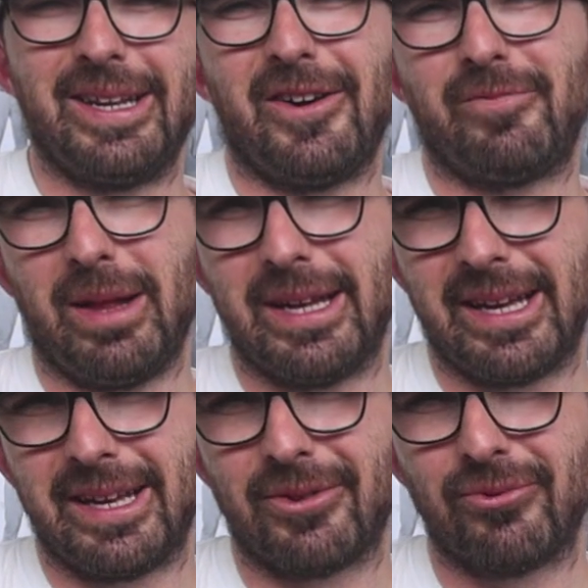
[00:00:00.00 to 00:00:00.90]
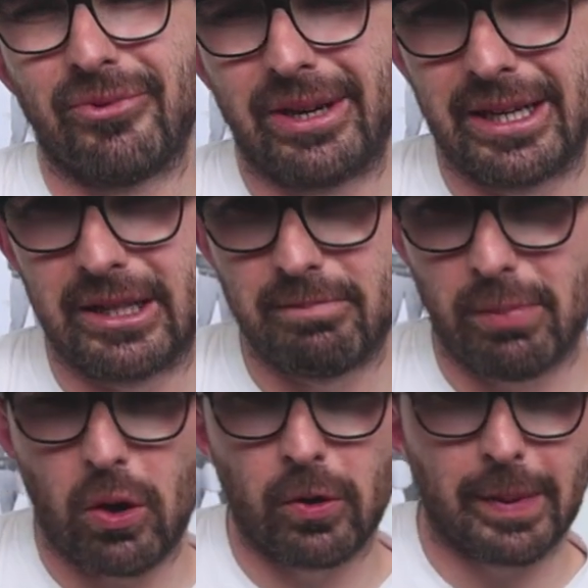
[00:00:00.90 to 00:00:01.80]
now I've played that in a really
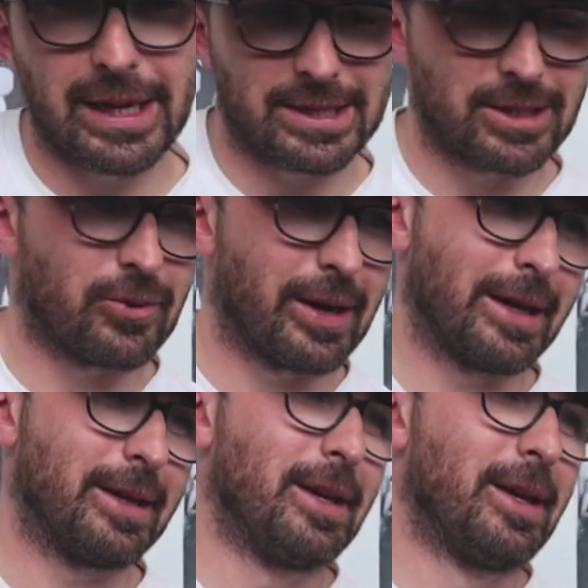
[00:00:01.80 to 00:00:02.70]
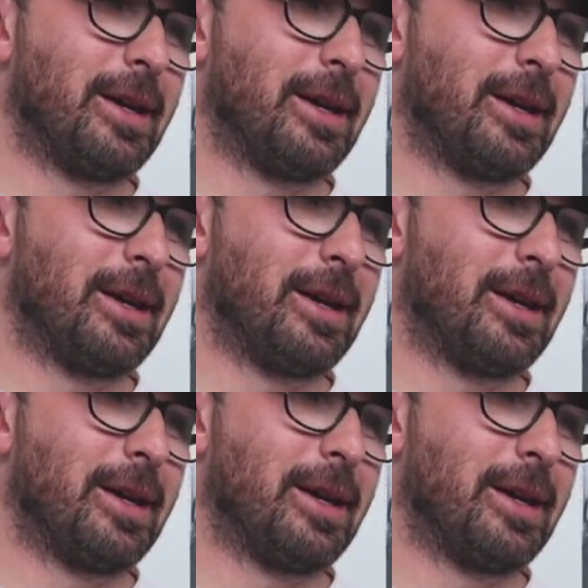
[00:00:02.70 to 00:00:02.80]
bog basic way.